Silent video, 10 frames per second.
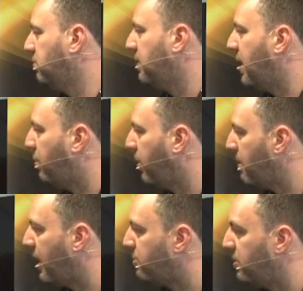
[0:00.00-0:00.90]
head of product
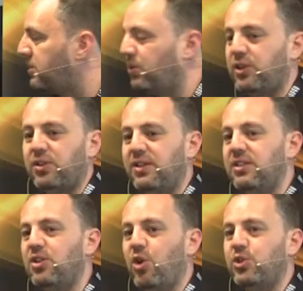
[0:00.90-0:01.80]
management, so I try to
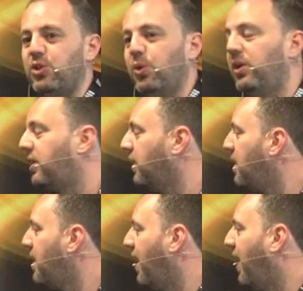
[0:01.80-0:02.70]
dodge the work.
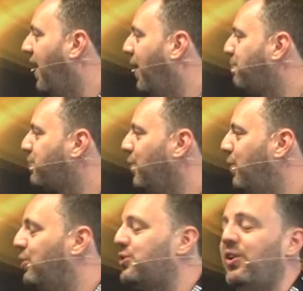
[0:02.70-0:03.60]
We've
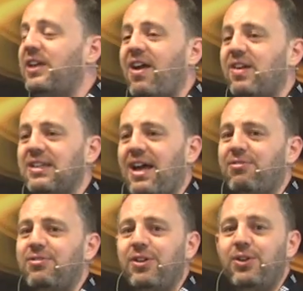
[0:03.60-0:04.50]
also got
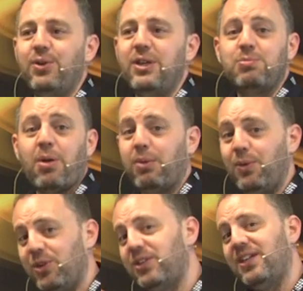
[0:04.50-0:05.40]
Yaroslav, who is probably
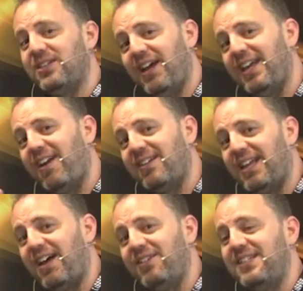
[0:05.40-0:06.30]
watching this. Hi,
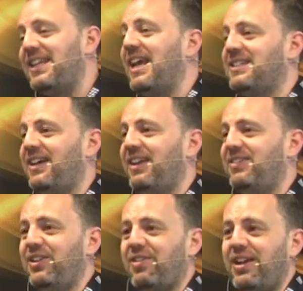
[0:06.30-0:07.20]
Yaroslav. He's in exile in the
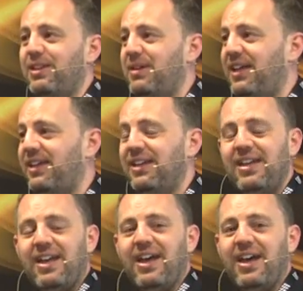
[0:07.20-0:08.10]
Ukraine at the minute
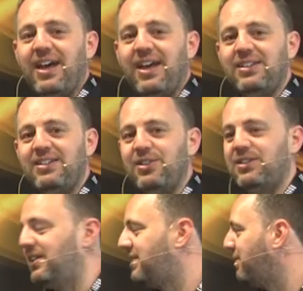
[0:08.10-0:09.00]
due
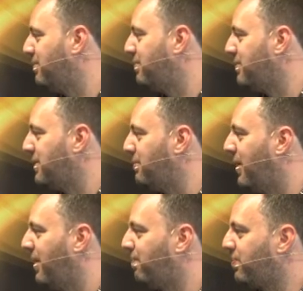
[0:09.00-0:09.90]
to some
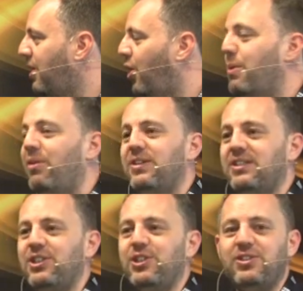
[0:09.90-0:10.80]
home office
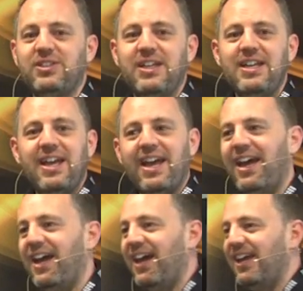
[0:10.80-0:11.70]
issues.
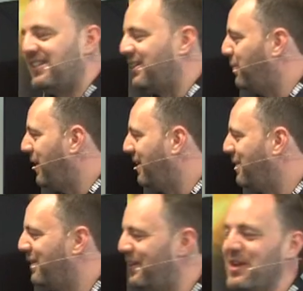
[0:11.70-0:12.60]
So
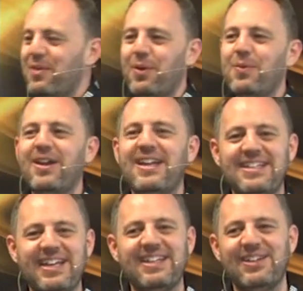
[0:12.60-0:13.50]
we're working to
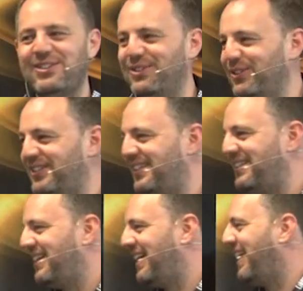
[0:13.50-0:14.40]
get those sorted.
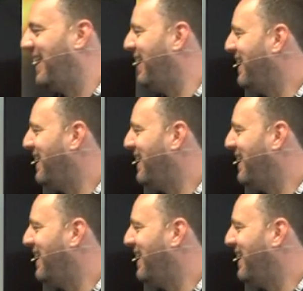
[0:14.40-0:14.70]
Those